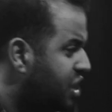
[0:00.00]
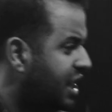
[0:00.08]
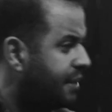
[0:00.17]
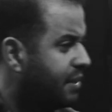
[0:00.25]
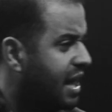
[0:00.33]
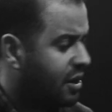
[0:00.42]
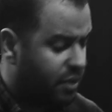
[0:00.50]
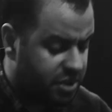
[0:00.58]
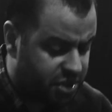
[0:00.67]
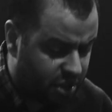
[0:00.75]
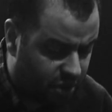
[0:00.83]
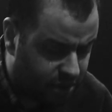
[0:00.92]
Janie
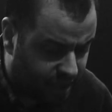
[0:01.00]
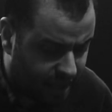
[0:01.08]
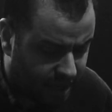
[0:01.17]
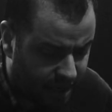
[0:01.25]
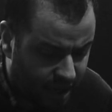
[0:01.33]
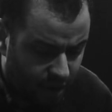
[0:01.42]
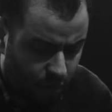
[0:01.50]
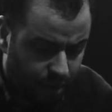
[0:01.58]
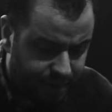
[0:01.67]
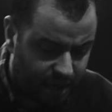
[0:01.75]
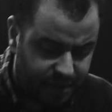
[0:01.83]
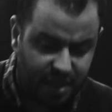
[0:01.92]
Blackwell's the only
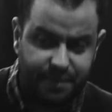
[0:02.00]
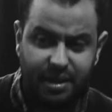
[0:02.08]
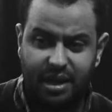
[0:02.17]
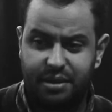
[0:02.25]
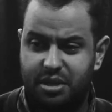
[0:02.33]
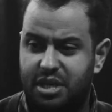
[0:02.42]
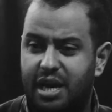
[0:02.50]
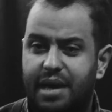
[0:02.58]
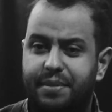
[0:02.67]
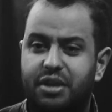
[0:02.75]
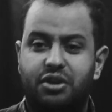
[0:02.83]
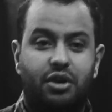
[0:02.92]
woman on the committee at the
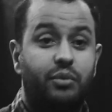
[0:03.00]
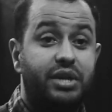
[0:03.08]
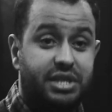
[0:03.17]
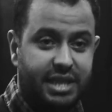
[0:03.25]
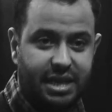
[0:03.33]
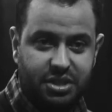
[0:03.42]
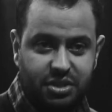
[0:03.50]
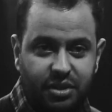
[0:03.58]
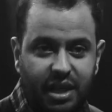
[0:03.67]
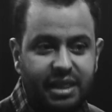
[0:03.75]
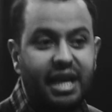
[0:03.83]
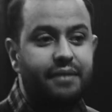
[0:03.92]
time. They took a recess, so
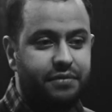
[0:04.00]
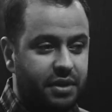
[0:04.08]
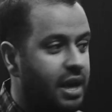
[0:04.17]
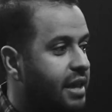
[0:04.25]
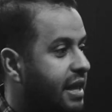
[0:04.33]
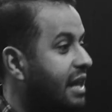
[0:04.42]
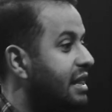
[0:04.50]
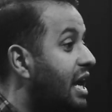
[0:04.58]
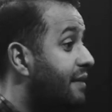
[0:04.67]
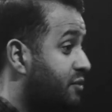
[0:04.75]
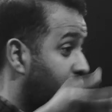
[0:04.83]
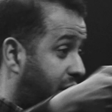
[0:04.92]
they left. They
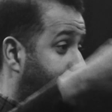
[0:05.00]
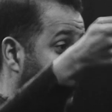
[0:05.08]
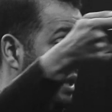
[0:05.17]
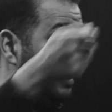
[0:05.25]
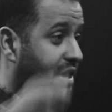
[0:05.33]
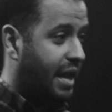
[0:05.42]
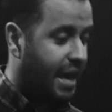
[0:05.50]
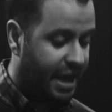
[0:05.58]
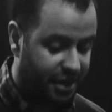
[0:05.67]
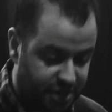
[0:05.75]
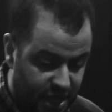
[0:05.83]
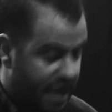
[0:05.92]
left with the bill in
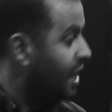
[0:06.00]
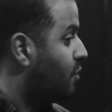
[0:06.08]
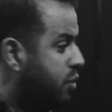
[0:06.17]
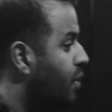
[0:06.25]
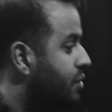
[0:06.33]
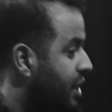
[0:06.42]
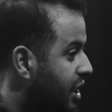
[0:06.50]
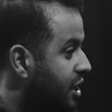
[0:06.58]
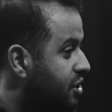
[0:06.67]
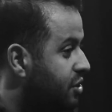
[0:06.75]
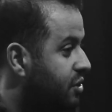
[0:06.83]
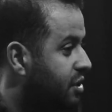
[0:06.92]
hand. And what were they
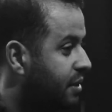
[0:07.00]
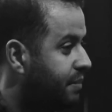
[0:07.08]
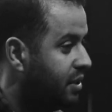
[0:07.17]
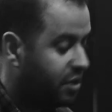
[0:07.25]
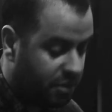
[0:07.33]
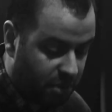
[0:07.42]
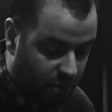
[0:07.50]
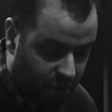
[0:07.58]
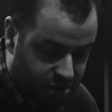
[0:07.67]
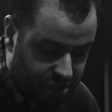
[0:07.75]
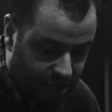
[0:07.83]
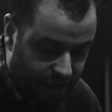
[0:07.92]
going to do to the bill that we
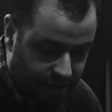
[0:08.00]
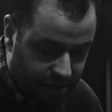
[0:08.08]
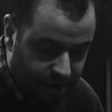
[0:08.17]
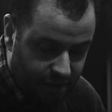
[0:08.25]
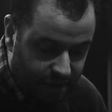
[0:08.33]
worked on?